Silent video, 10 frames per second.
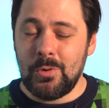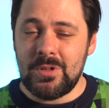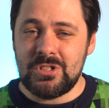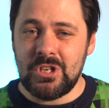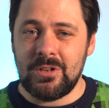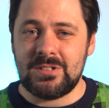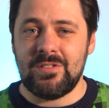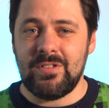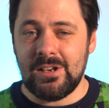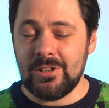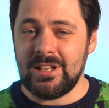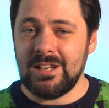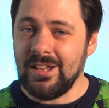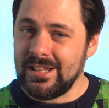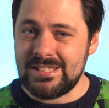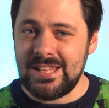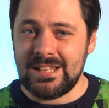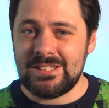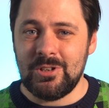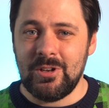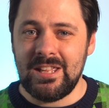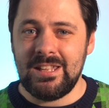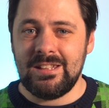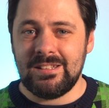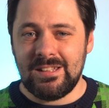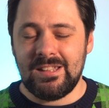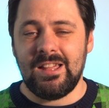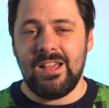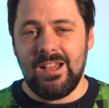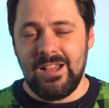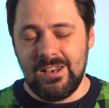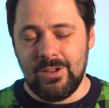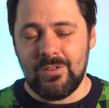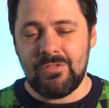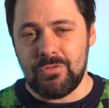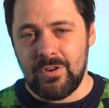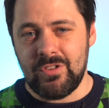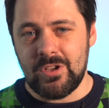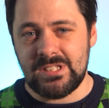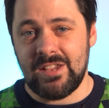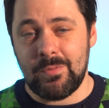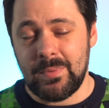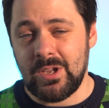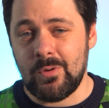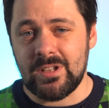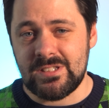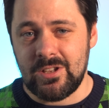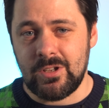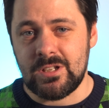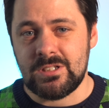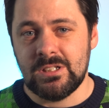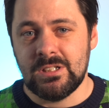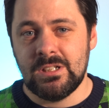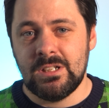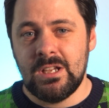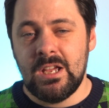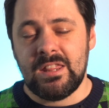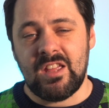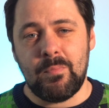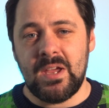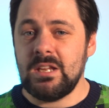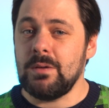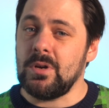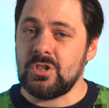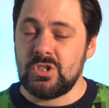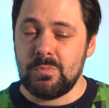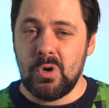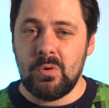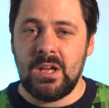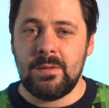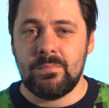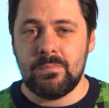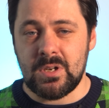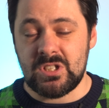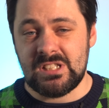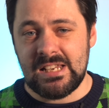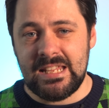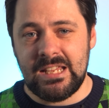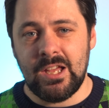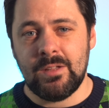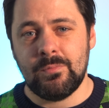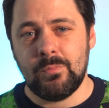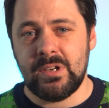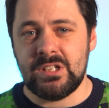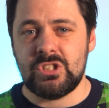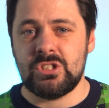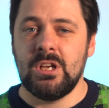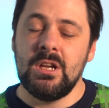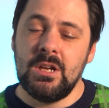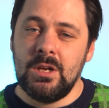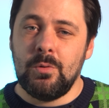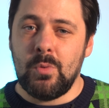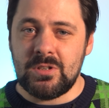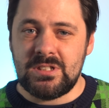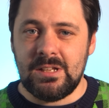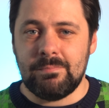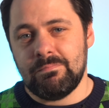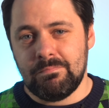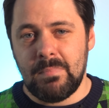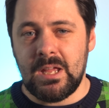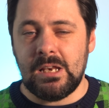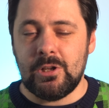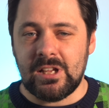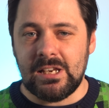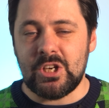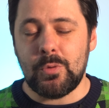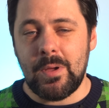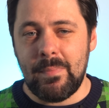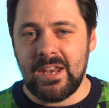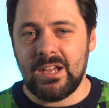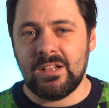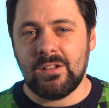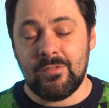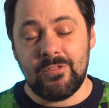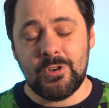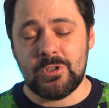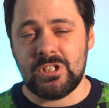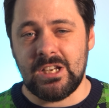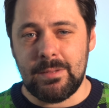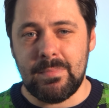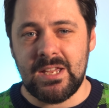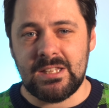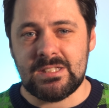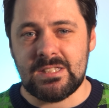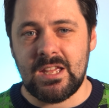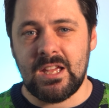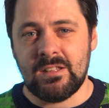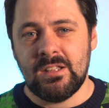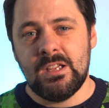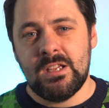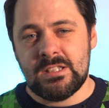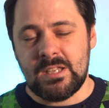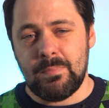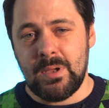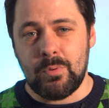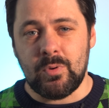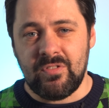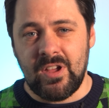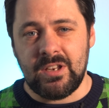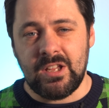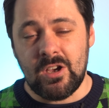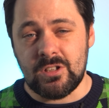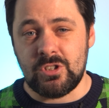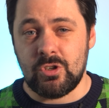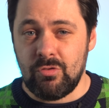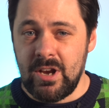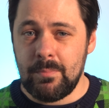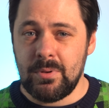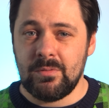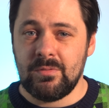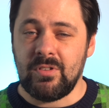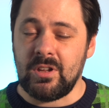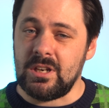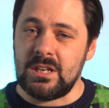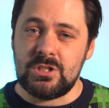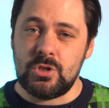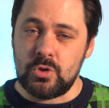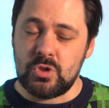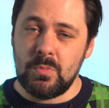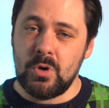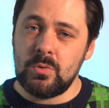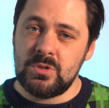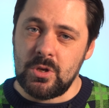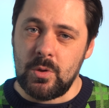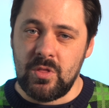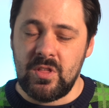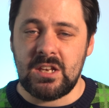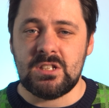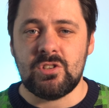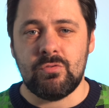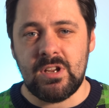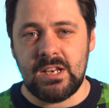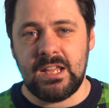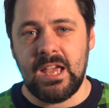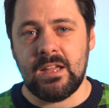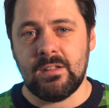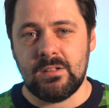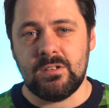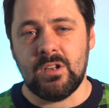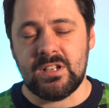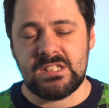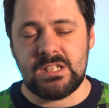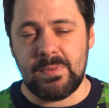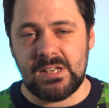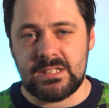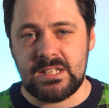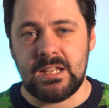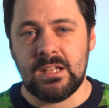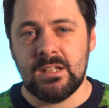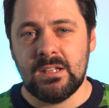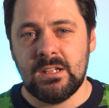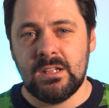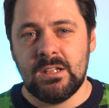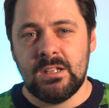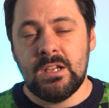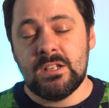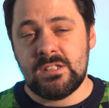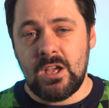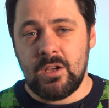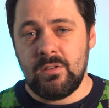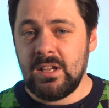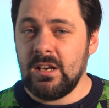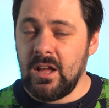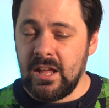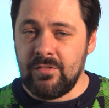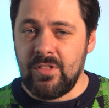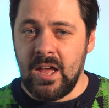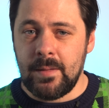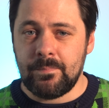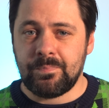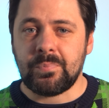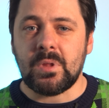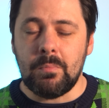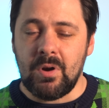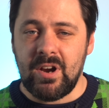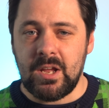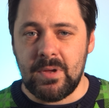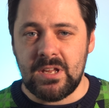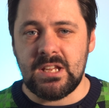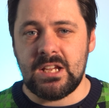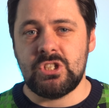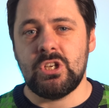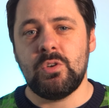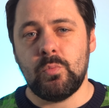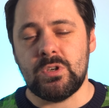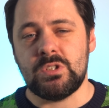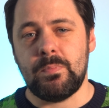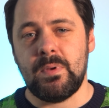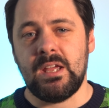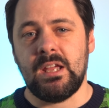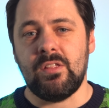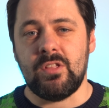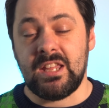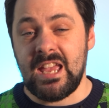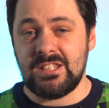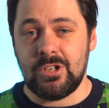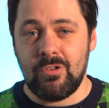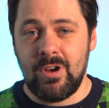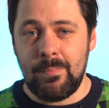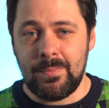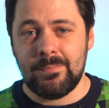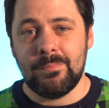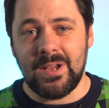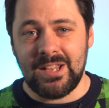all the jokes of it looking like a sex toy, a lot of the reviews haven't been quite so good. They've made it much smaller, much sleeker, which, whilst it may look a little bit better, unfortunately means that some people have found it hard to grip, finding it too small, too thin to really get nice stability. So in light of that, my recommendation would be the Get a Grip by